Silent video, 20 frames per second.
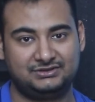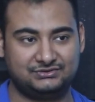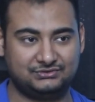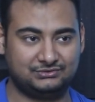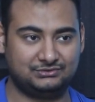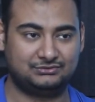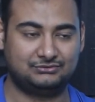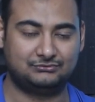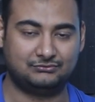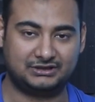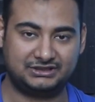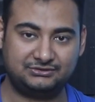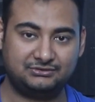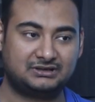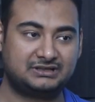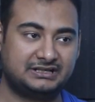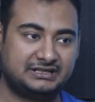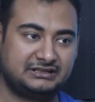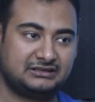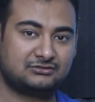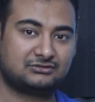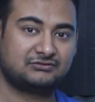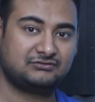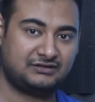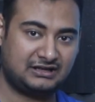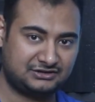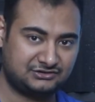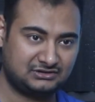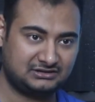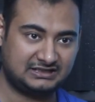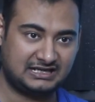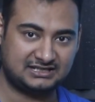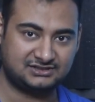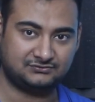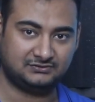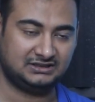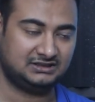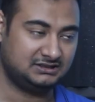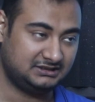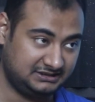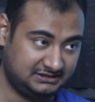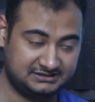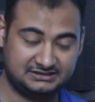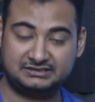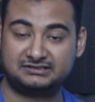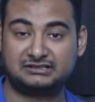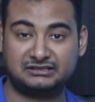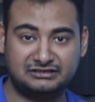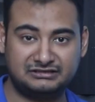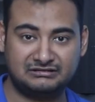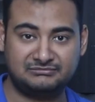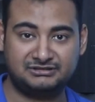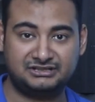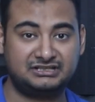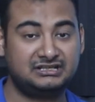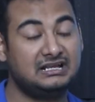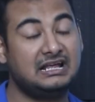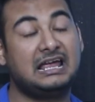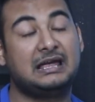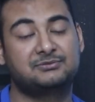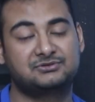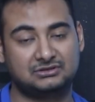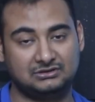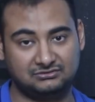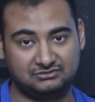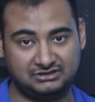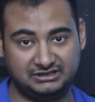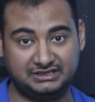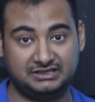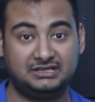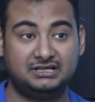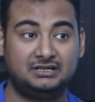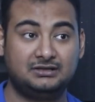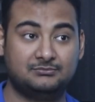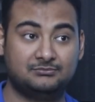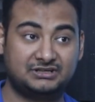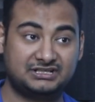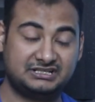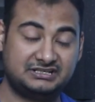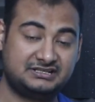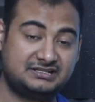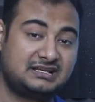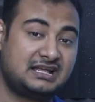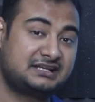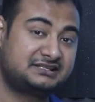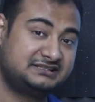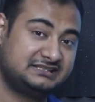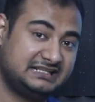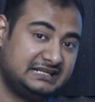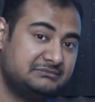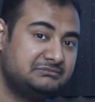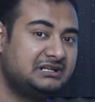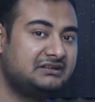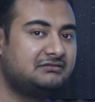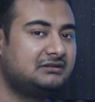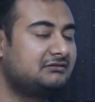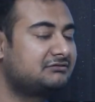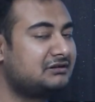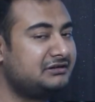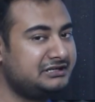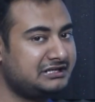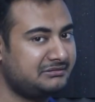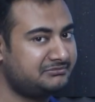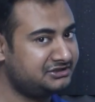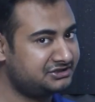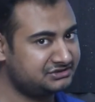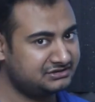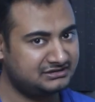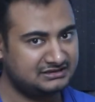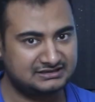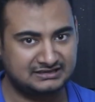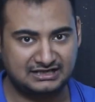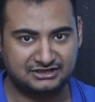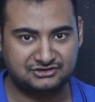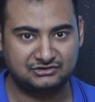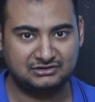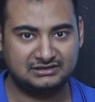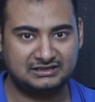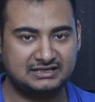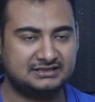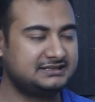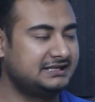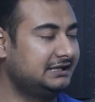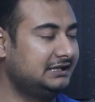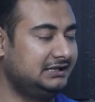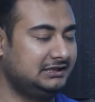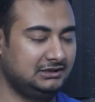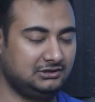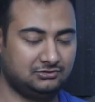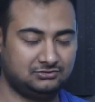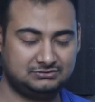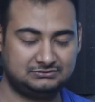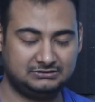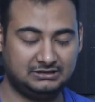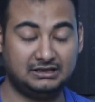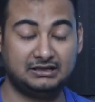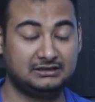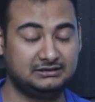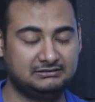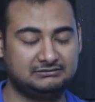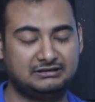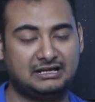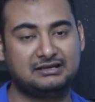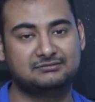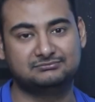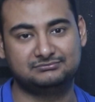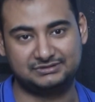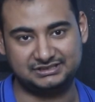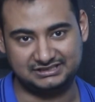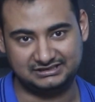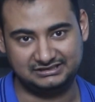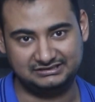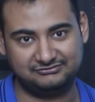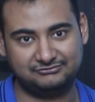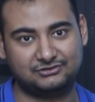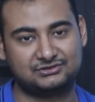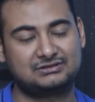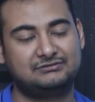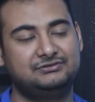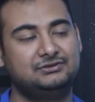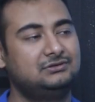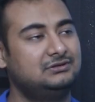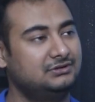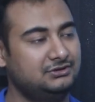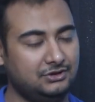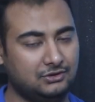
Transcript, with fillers: So what you are getting out of natural gas well, is it contaminated? Absolutely. But it has same level of contamination as natural gas? Hell no. Uh, basically fossil fuel?